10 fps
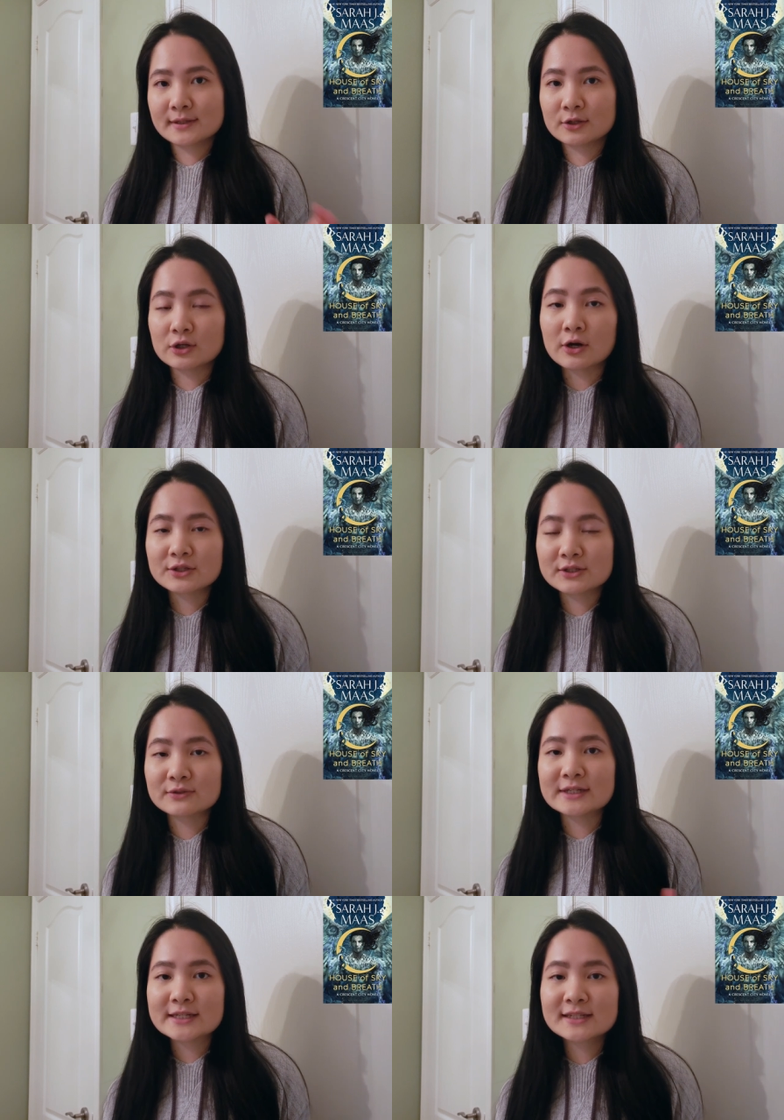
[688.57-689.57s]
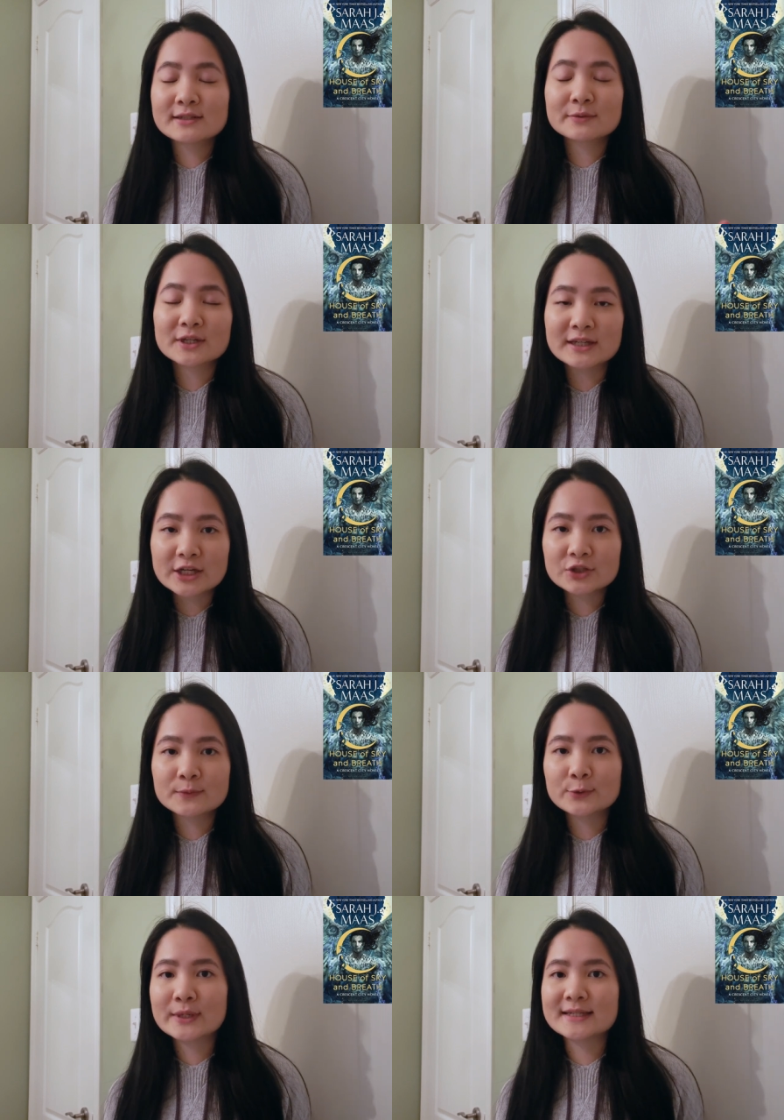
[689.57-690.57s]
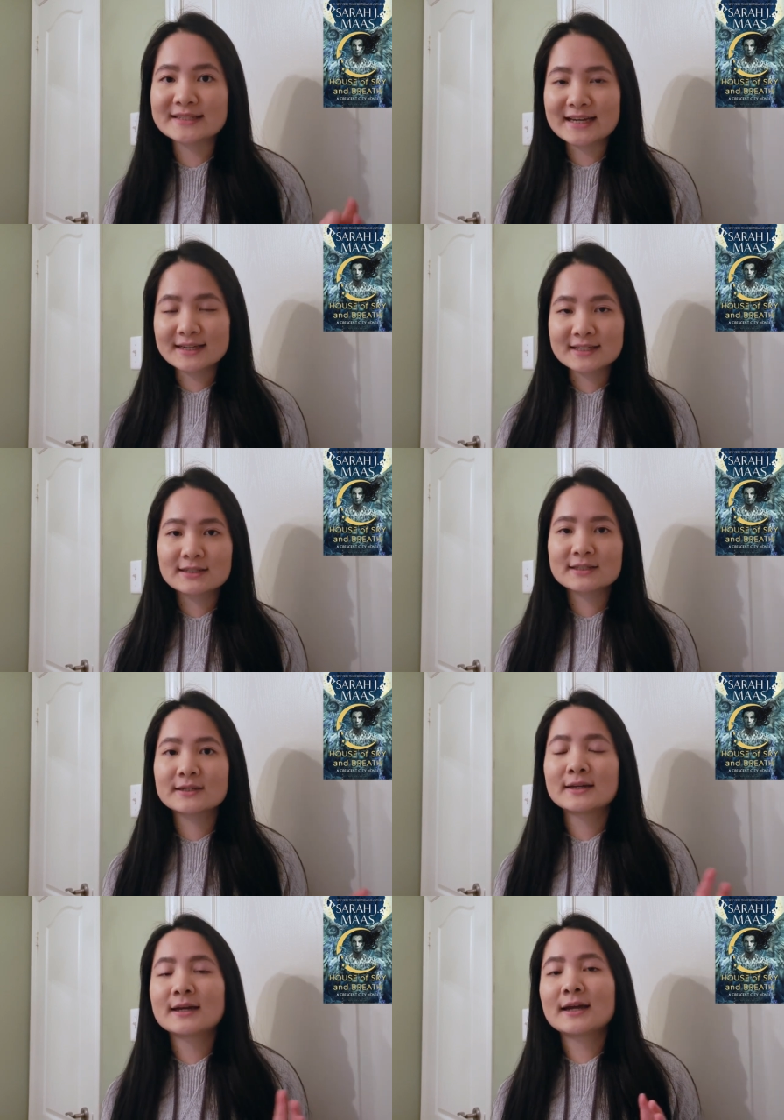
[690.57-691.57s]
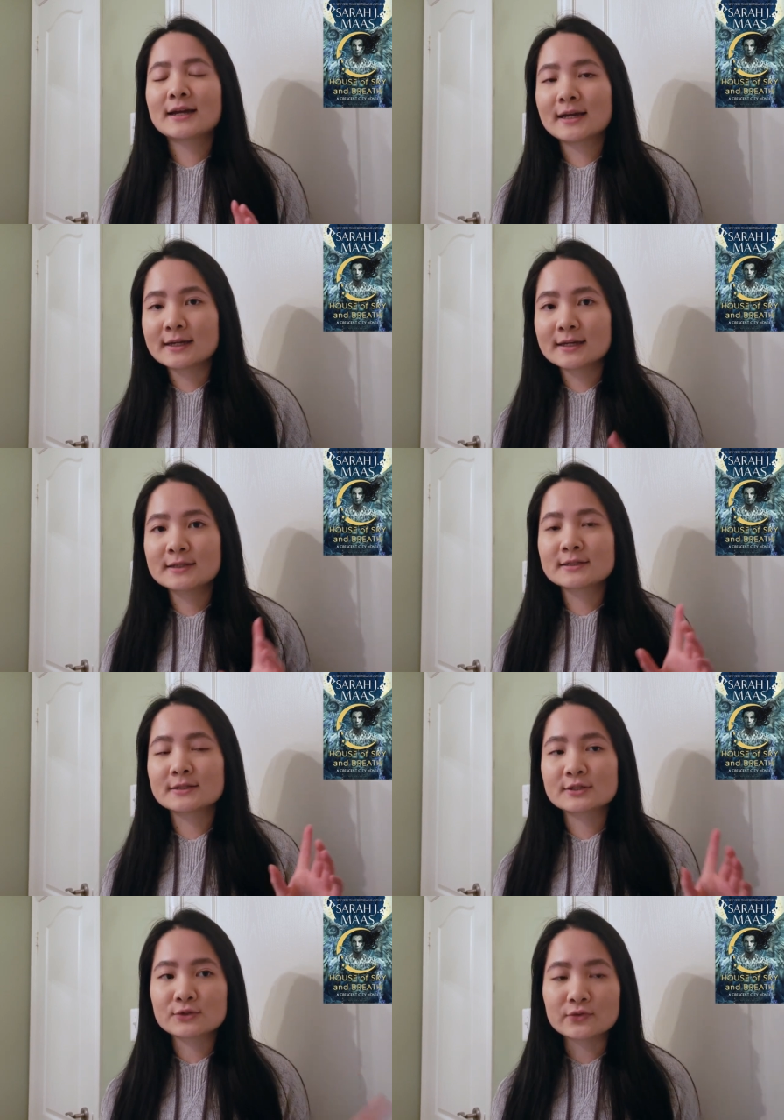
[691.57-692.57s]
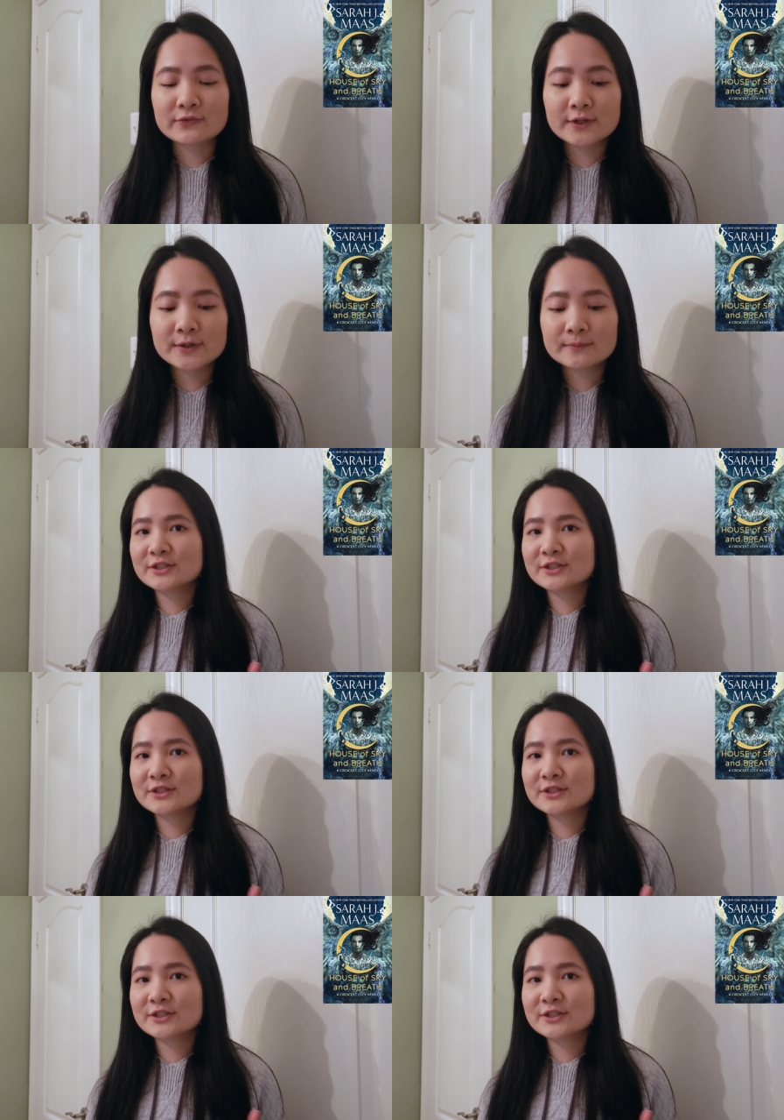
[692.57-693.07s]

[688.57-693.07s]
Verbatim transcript: there also is a connection between Danika and Sofie.